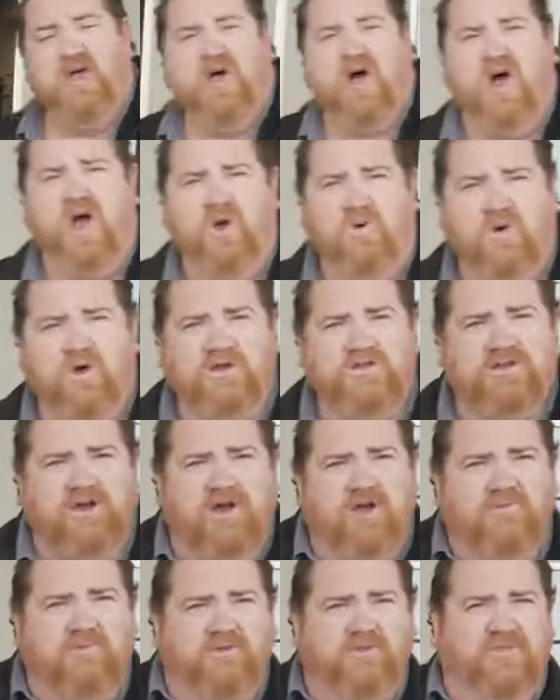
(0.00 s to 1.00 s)
I want to talk
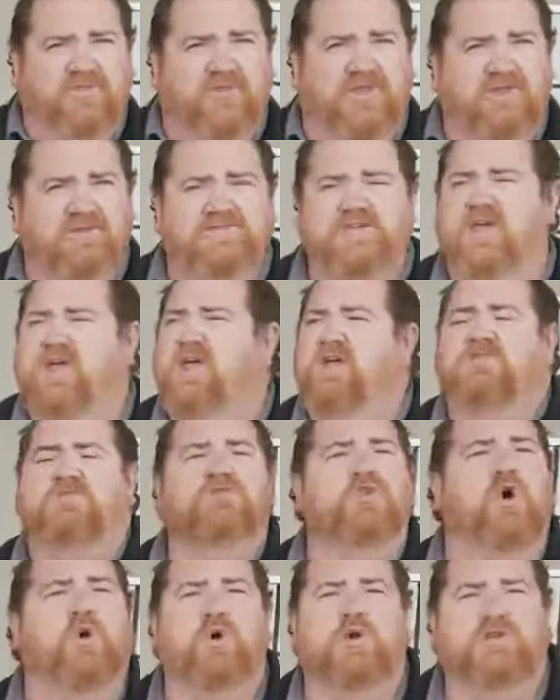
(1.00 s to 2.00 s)
about the things
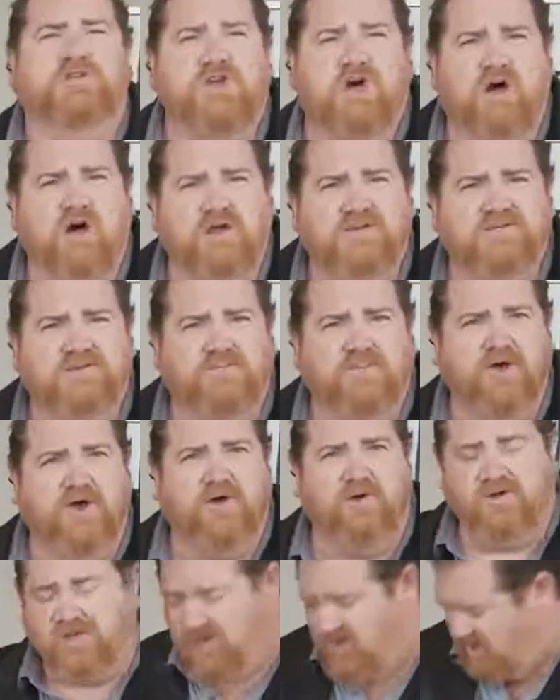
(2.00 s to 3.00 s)
no one talks about.